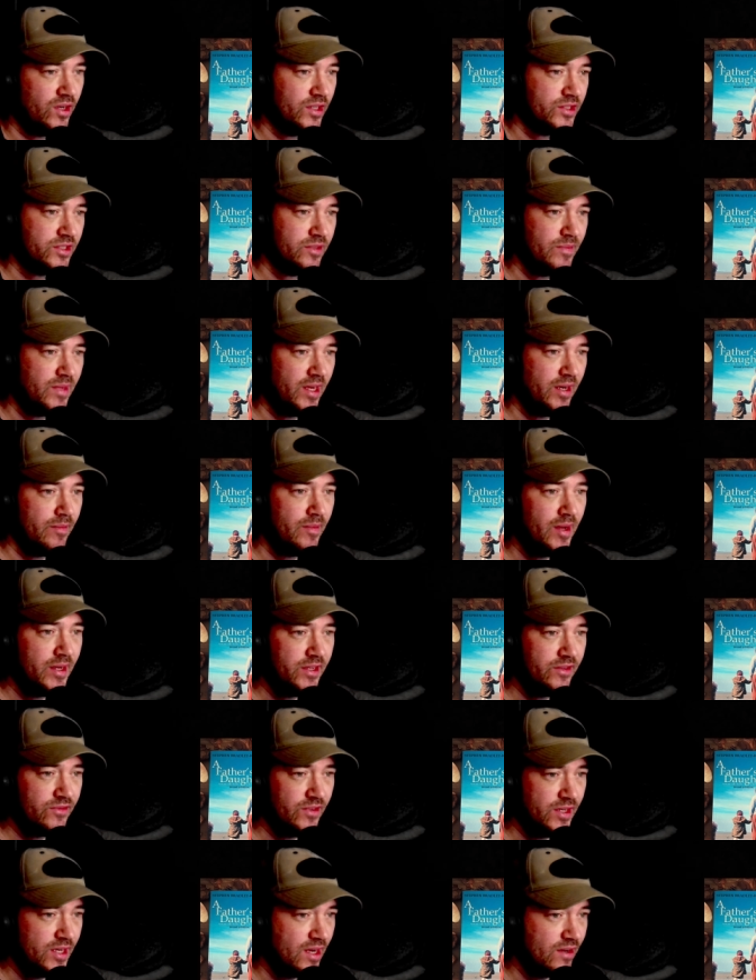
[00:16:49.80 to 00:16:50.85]
vast amount of
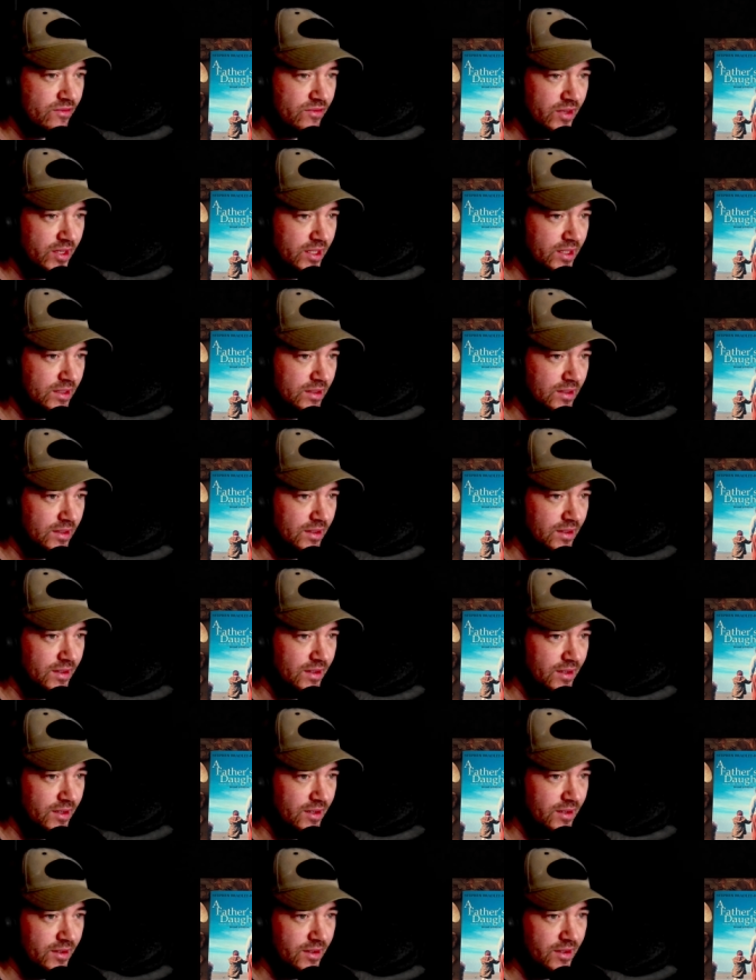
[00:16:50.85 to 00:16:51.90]
money for nothing.
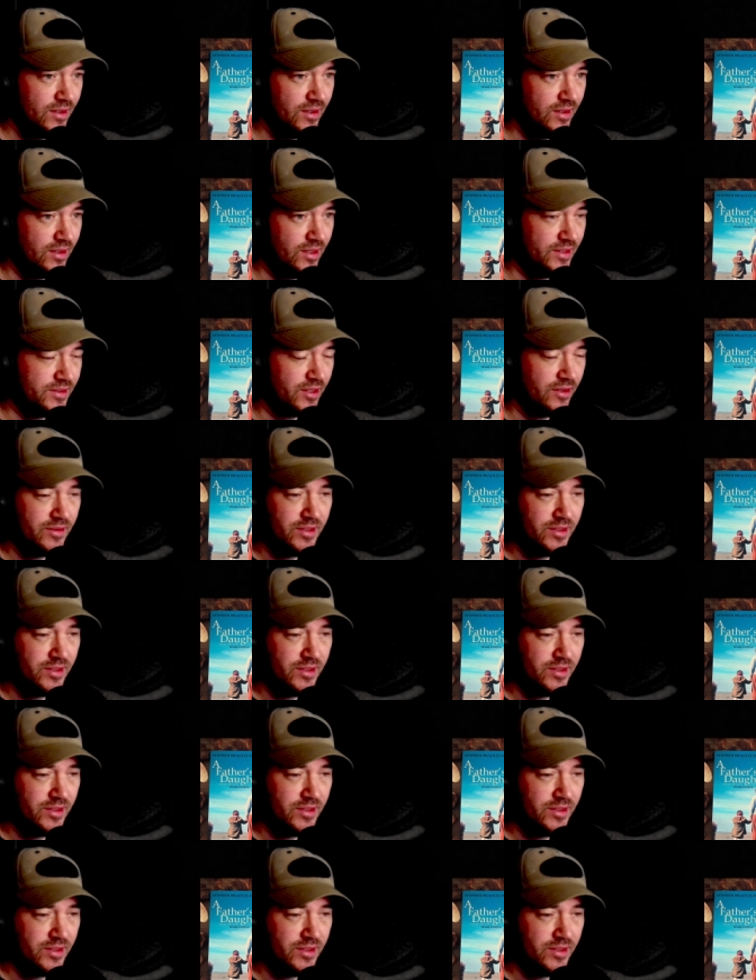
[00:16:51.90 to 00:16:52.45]
I